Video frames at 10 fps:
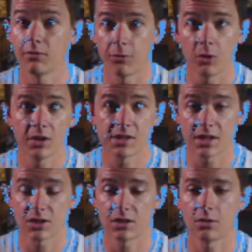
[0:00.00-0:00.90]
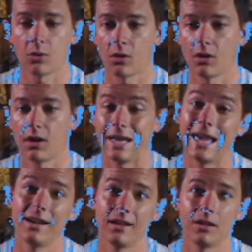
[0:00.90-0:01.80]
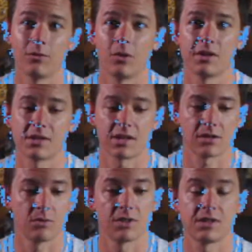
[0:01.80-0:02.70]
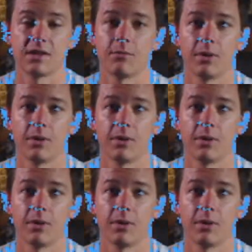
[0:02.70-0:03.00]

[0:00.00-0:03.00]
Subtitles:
Foley session or an edited Foley session, which is even